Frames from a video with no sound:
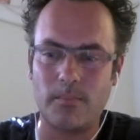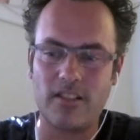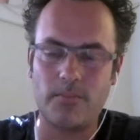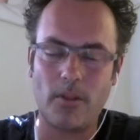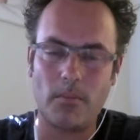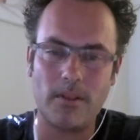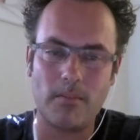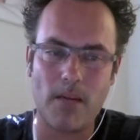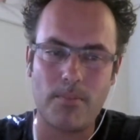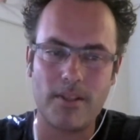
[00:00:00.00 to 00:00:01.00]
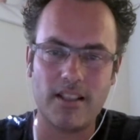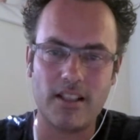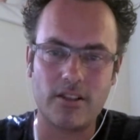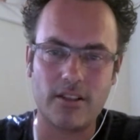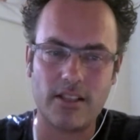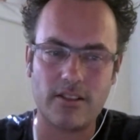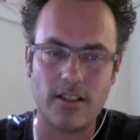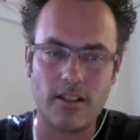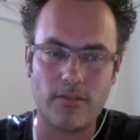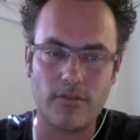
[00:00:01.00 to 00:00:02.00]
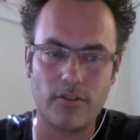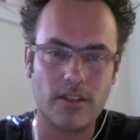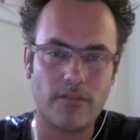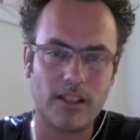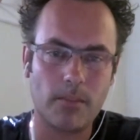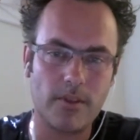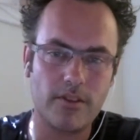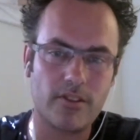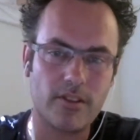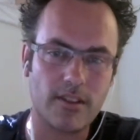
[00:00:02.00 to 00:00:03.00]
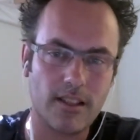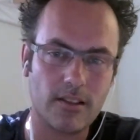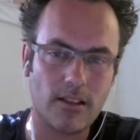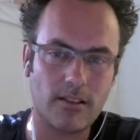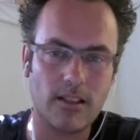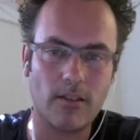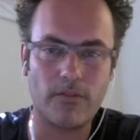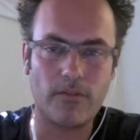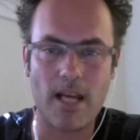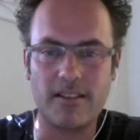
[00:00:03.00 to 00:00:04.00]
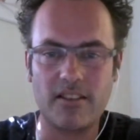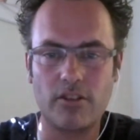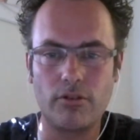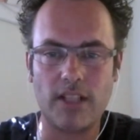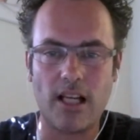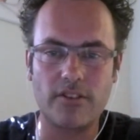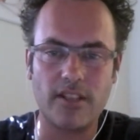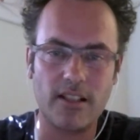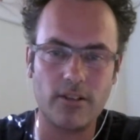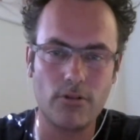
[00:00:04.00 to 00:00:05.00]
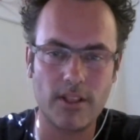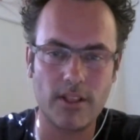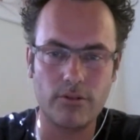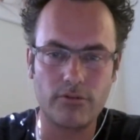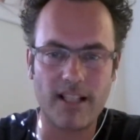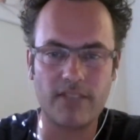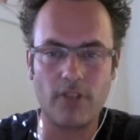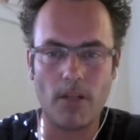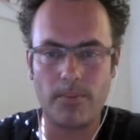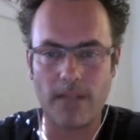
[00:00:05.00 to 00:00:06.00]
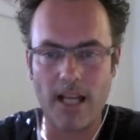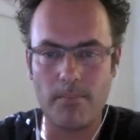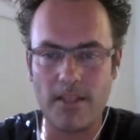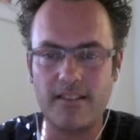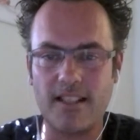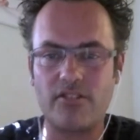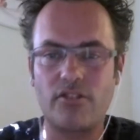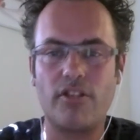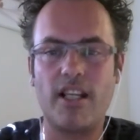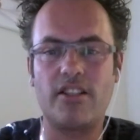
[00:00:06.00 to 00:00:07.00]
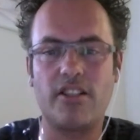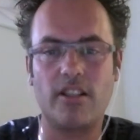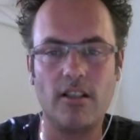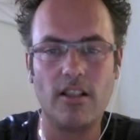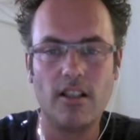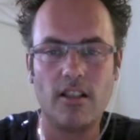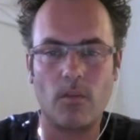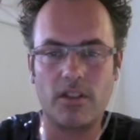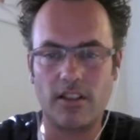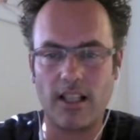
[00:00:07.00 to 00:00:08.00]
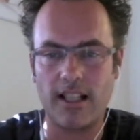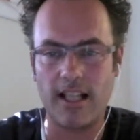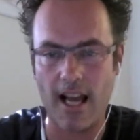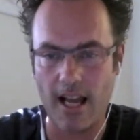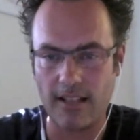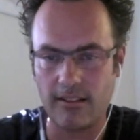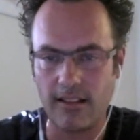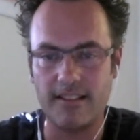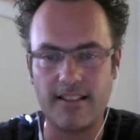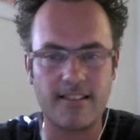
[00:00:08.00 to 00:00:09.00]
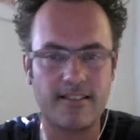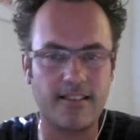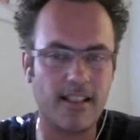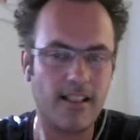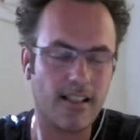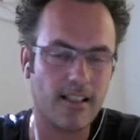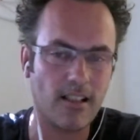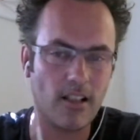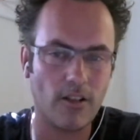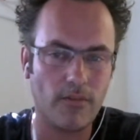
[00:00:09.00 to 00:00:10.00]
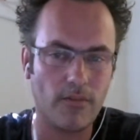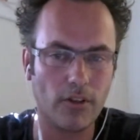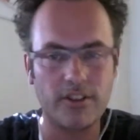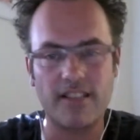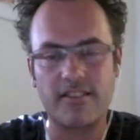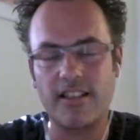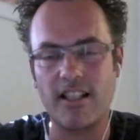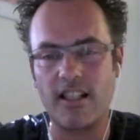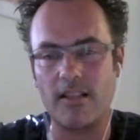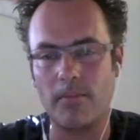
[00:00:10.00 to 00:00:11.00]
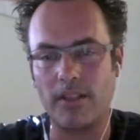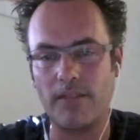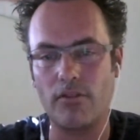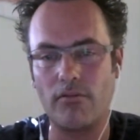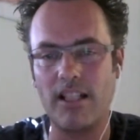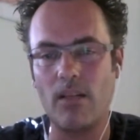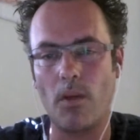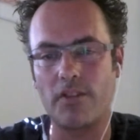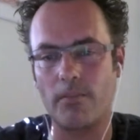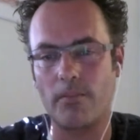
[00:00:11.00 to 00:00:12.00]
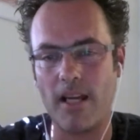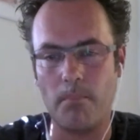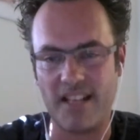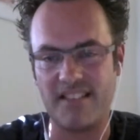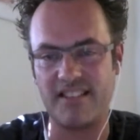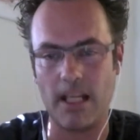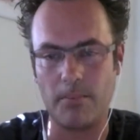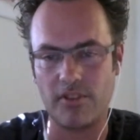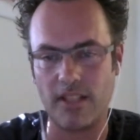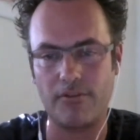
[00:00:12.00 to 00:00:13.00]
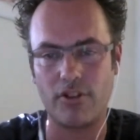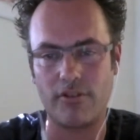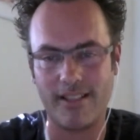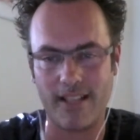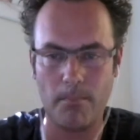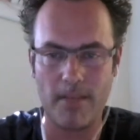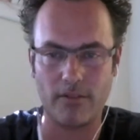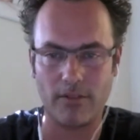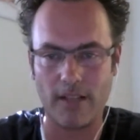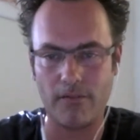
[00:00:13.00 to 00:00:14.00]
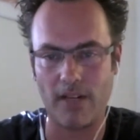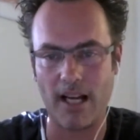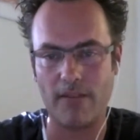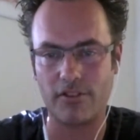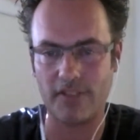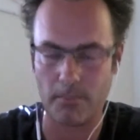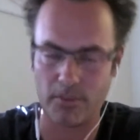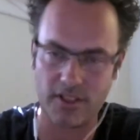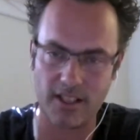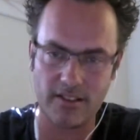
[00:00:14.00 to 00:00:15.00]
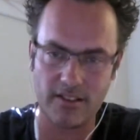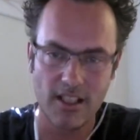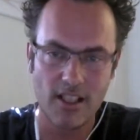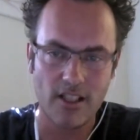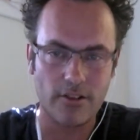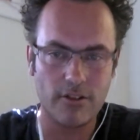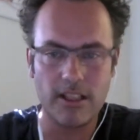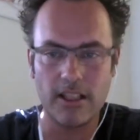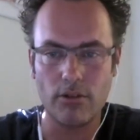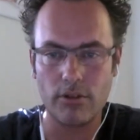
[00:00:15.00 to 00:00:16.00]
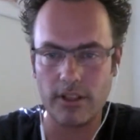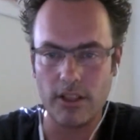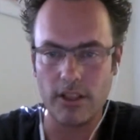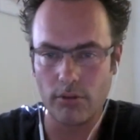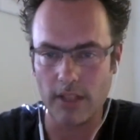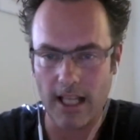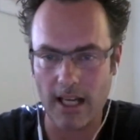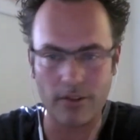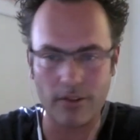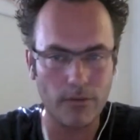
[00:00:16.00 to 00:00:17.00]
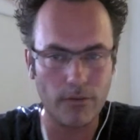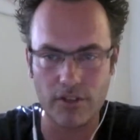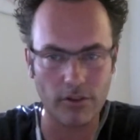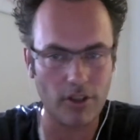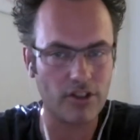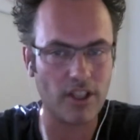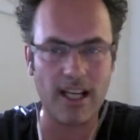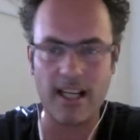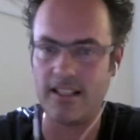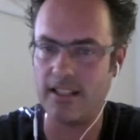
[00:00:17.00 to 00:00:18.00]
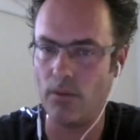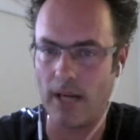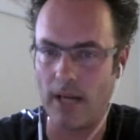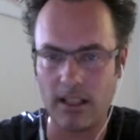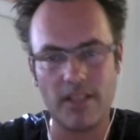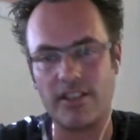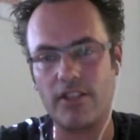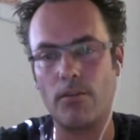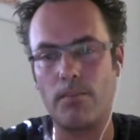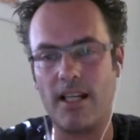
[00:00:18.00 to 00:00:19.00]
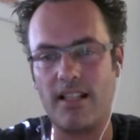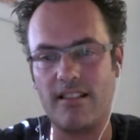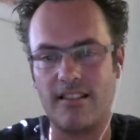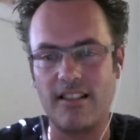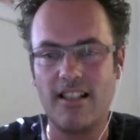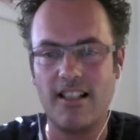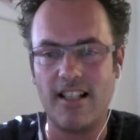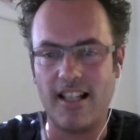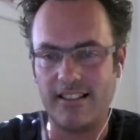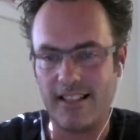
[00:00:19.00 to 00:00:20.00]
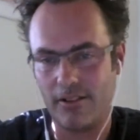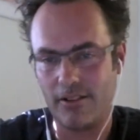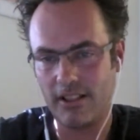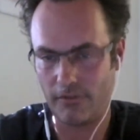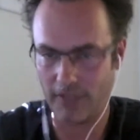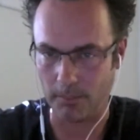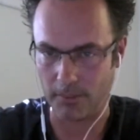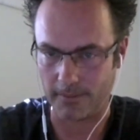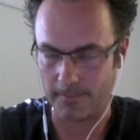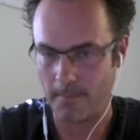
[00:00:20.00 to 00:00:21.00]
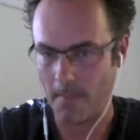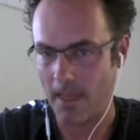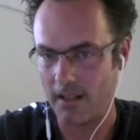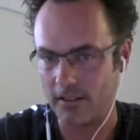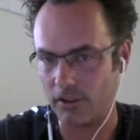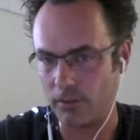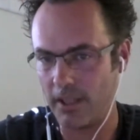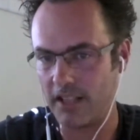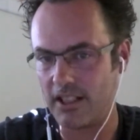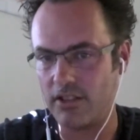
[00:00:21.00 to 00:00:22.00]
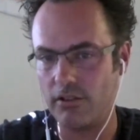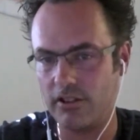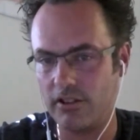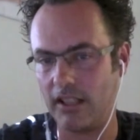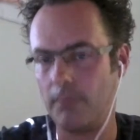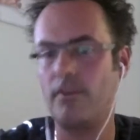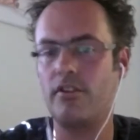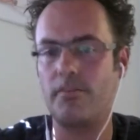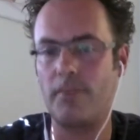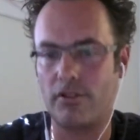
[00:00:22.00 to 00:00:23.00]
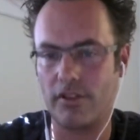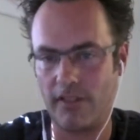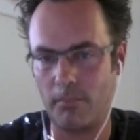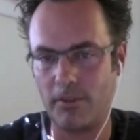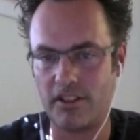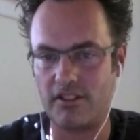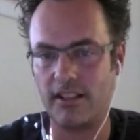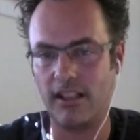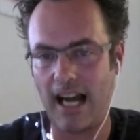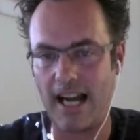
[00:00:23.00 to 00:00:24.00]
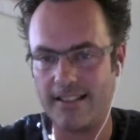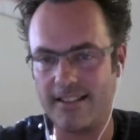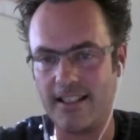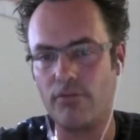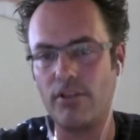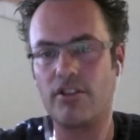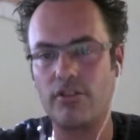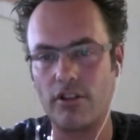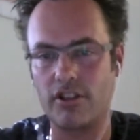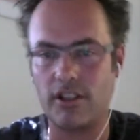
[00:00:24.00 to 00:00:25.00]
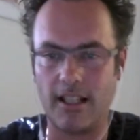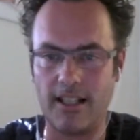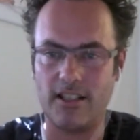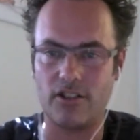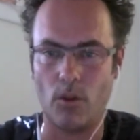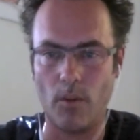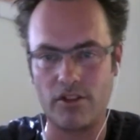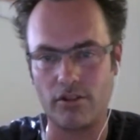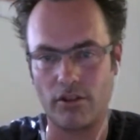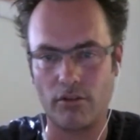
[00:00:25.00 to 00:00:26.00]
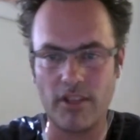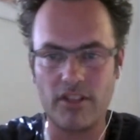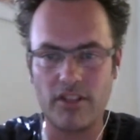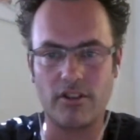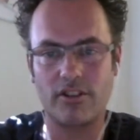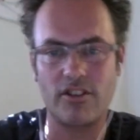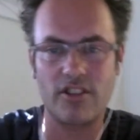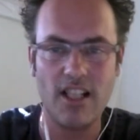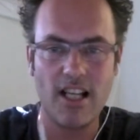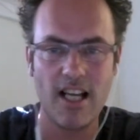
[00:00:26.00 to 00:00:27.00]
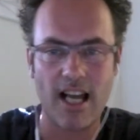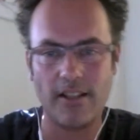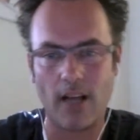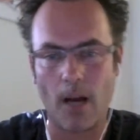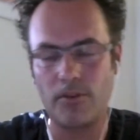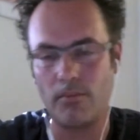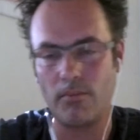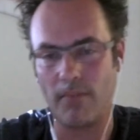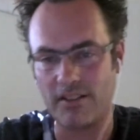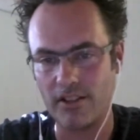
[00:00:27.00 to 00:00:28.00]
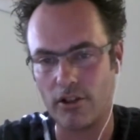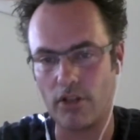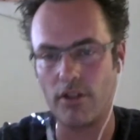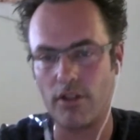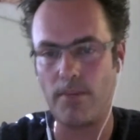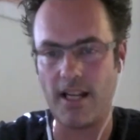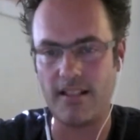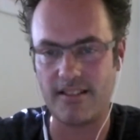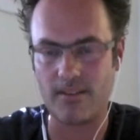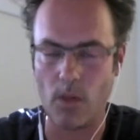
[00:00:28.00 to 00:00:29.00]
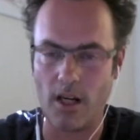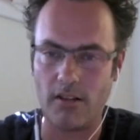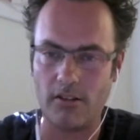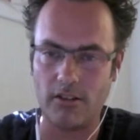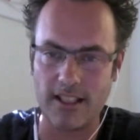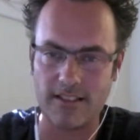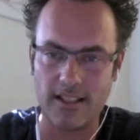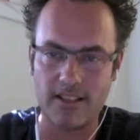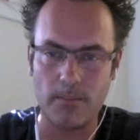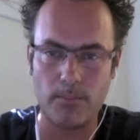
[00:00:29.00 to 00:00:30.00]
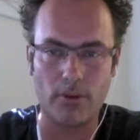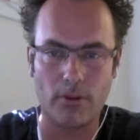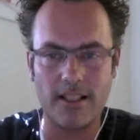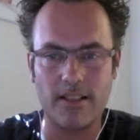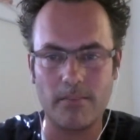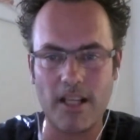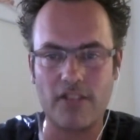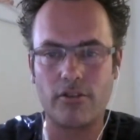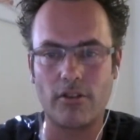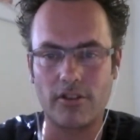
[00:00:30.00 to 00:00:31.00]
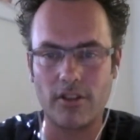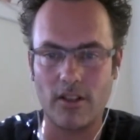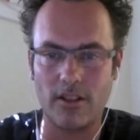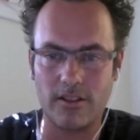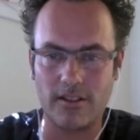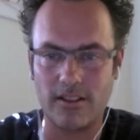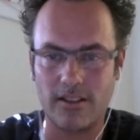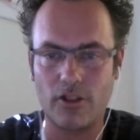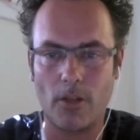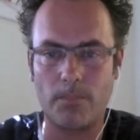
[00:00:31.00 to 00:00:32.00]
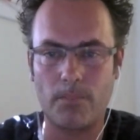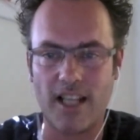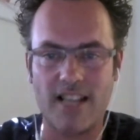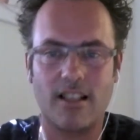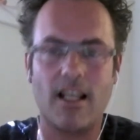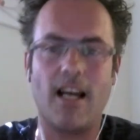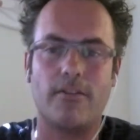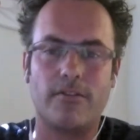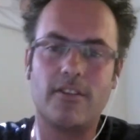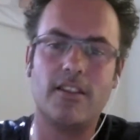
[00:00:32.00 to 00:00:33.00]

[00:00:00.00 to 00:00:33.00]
biggest problem, in my opinion, is front-end development. There are a lot of A/B testing tools out there who can do drag-and-drop A/B test creation, which is like headline testing, photo testing. But if you really want to make big steps and have to create an impact of like 5 or 10%, you need a new layout, new visual design, new elements in your page, and then you need a developer. So the biggest issue is development, because development is still an IT resource, and IT is always short on resources. And optimizing the current page, well, that's less important than make sure the shop stays alive.